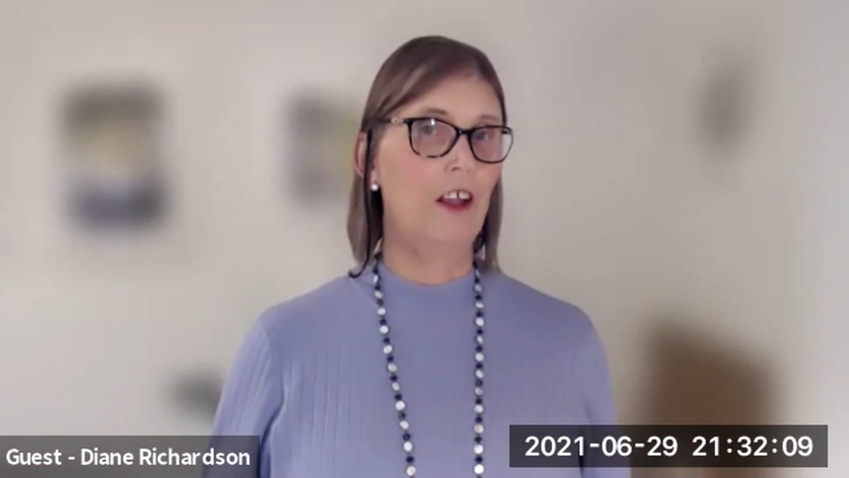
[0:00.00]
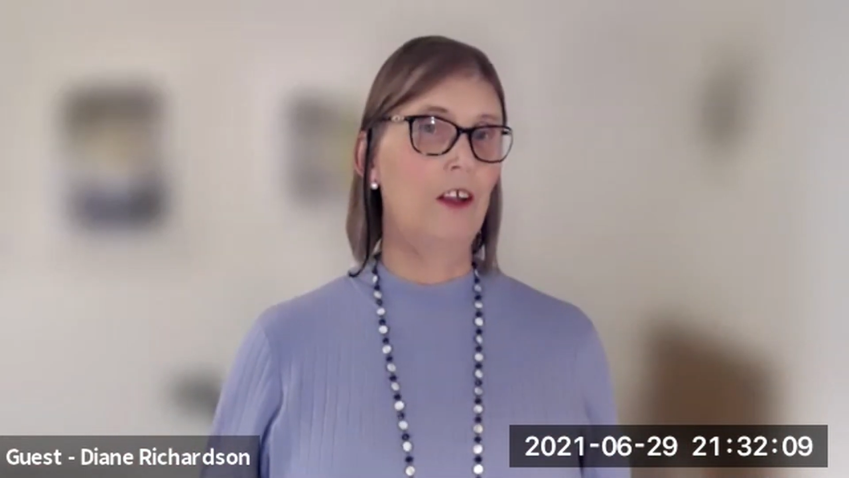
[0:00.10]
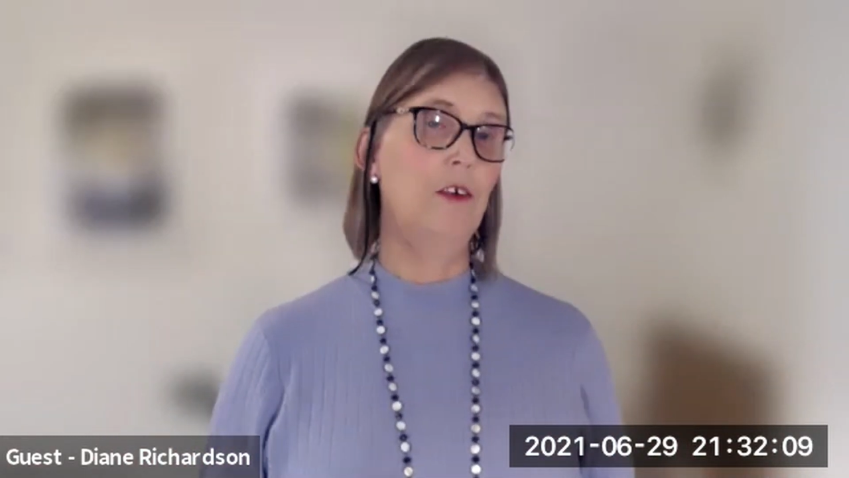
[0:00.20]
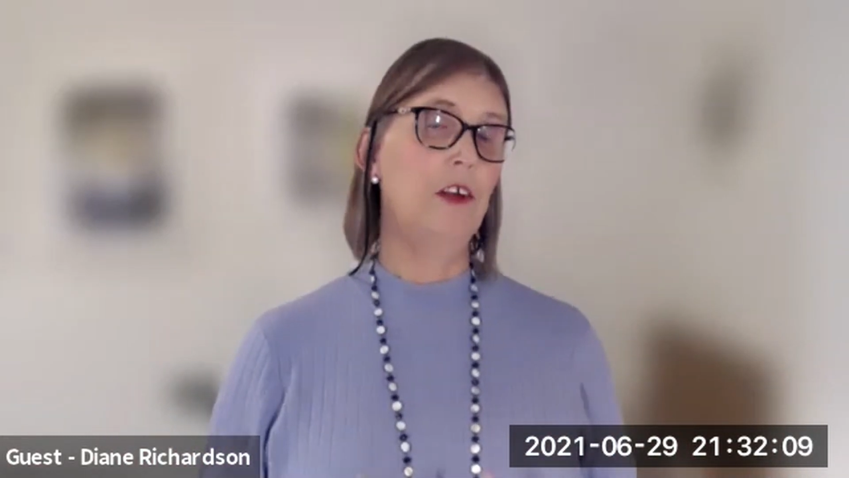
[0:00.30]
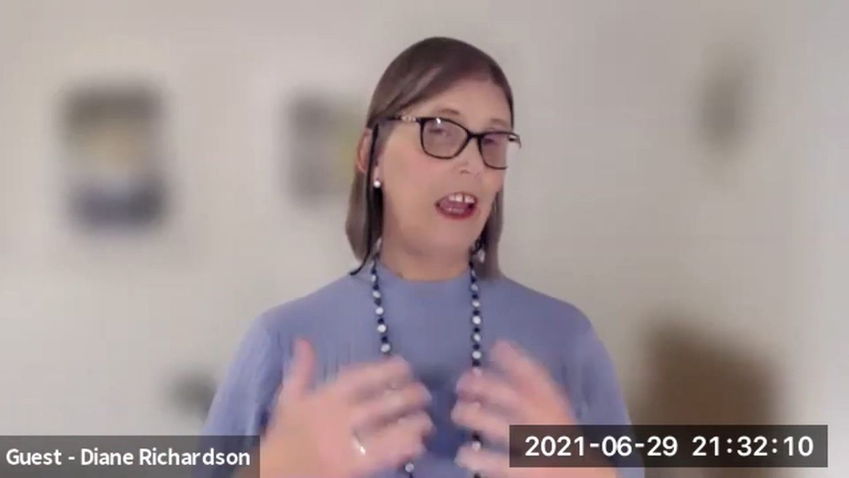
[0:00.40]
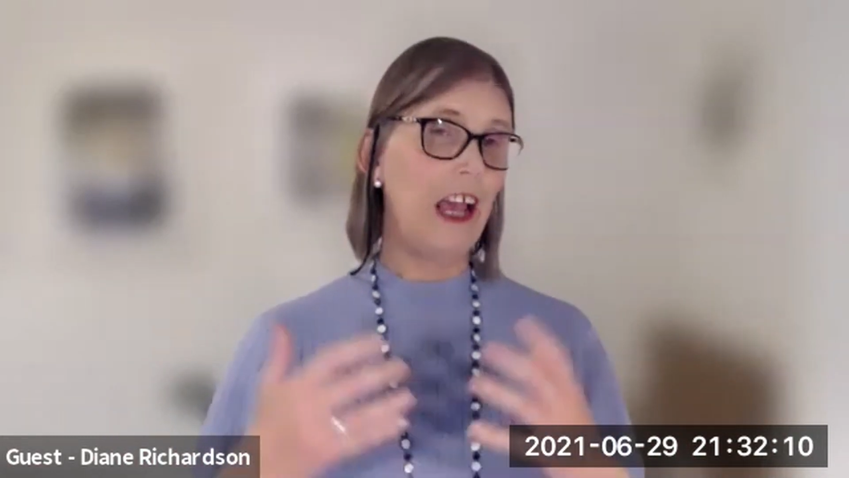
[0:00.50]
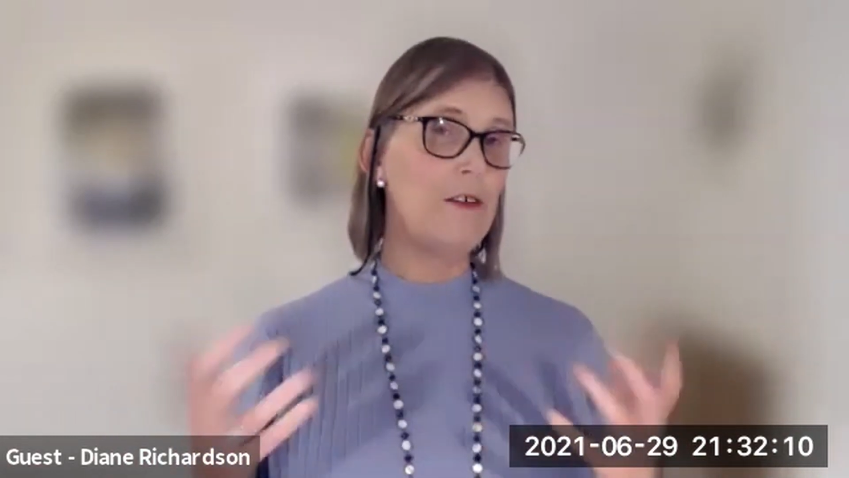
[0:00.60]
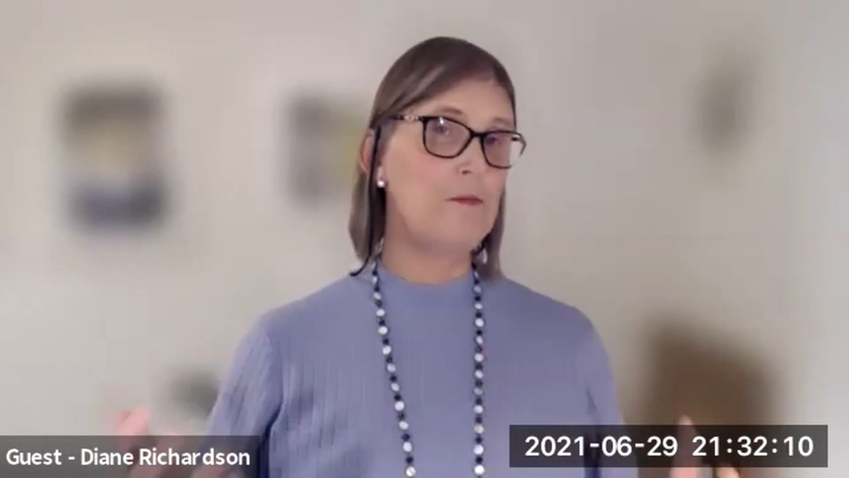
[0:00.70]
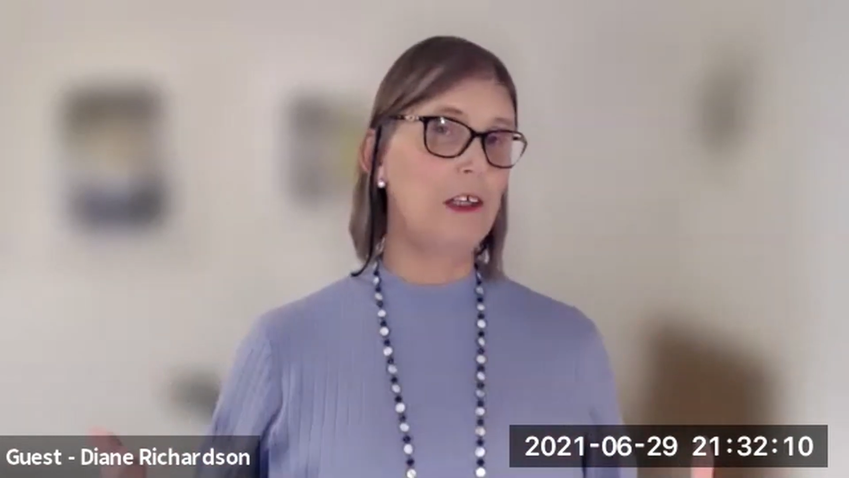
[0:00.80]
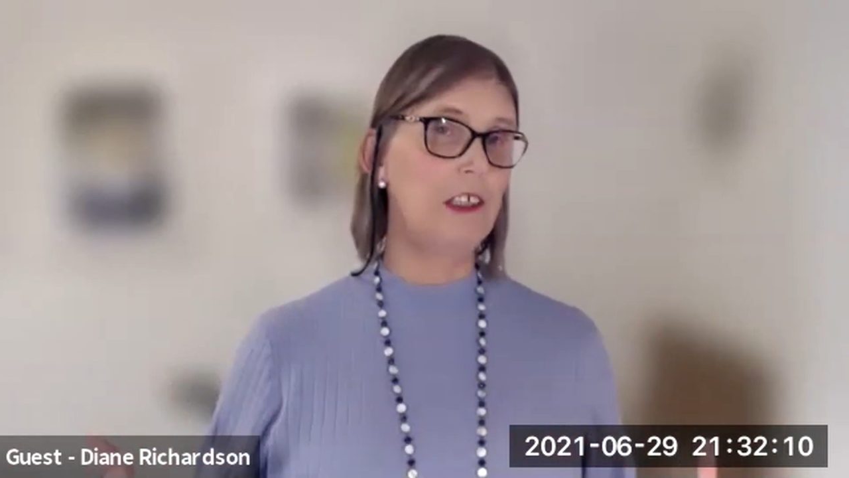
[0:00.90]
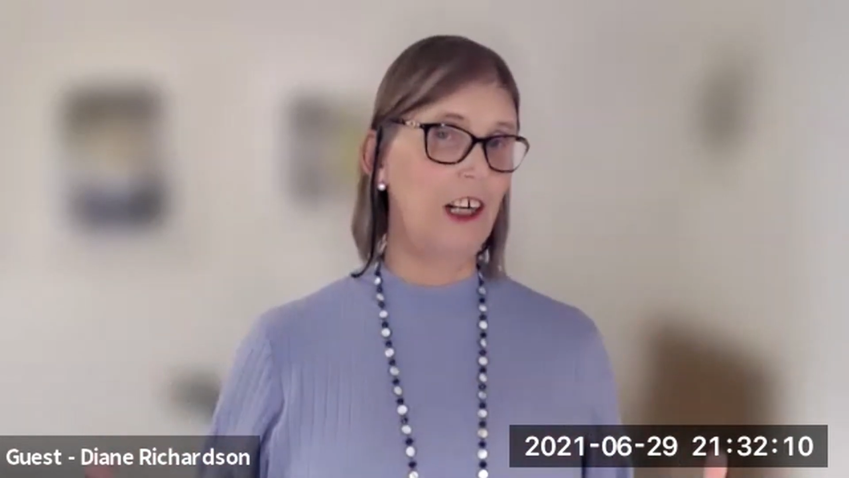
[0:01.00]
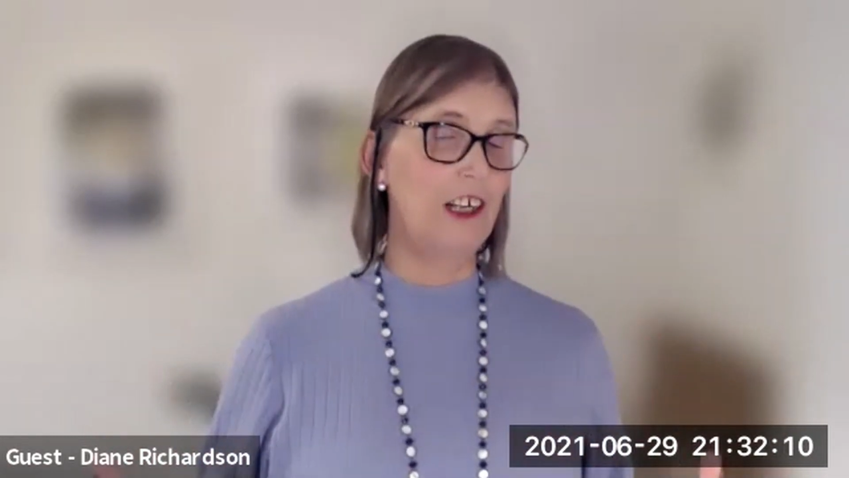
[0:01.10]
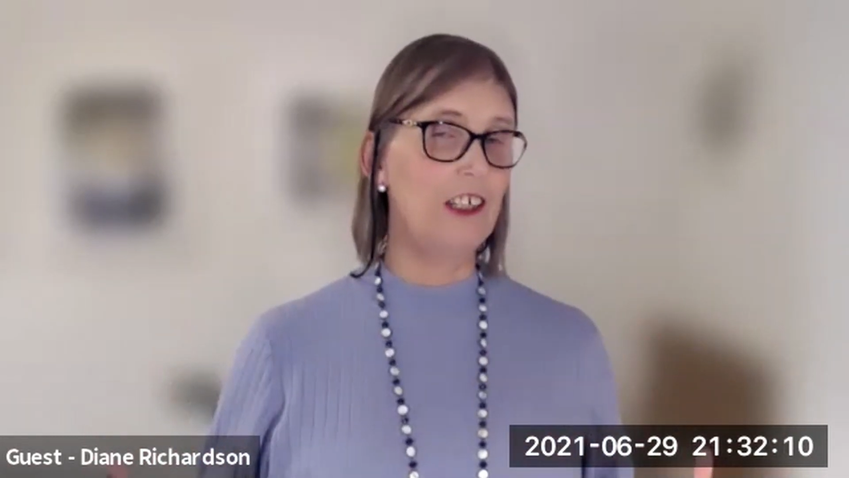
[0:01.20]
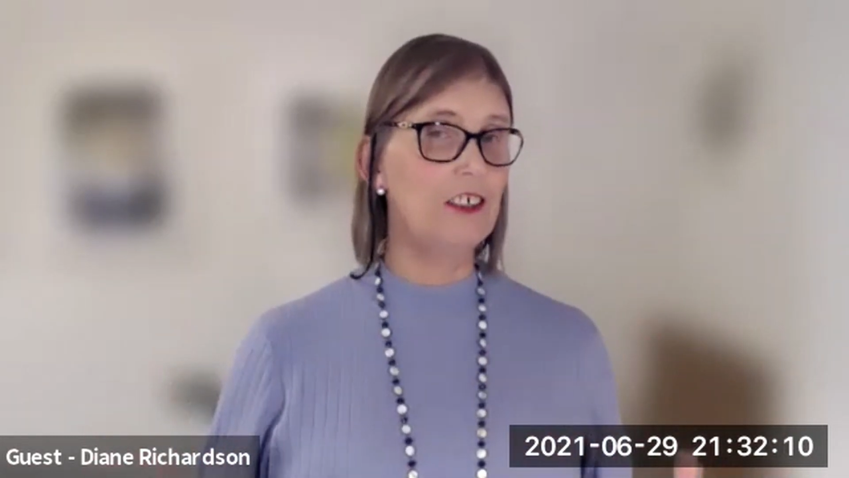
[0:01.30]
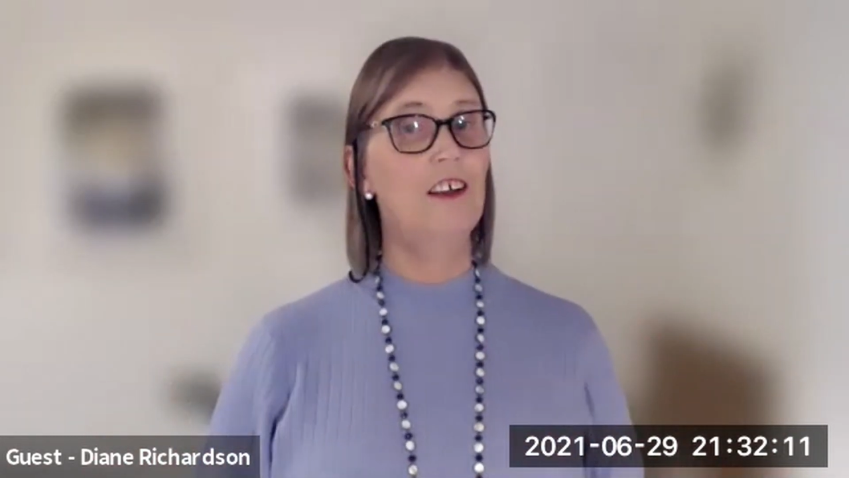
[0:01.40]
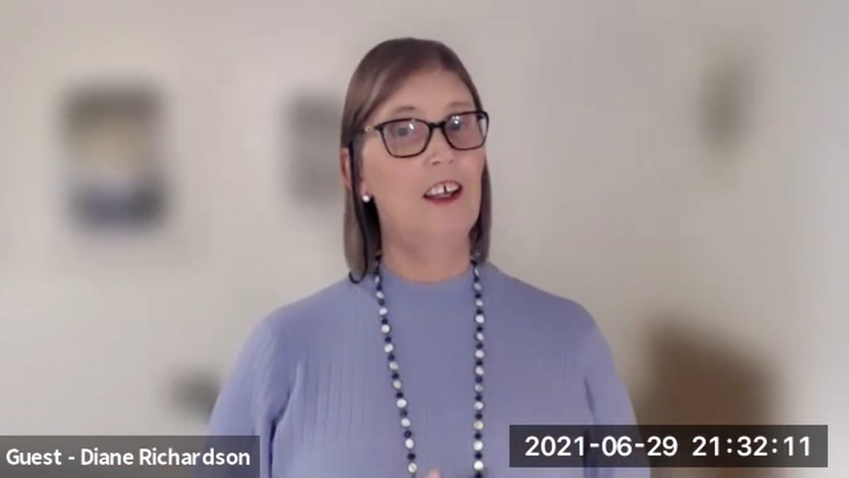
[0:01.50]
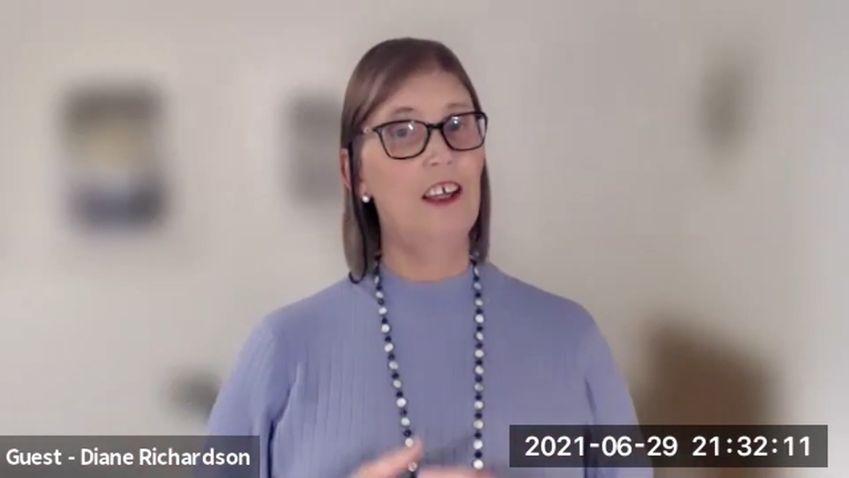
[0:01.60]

And if it can be changed,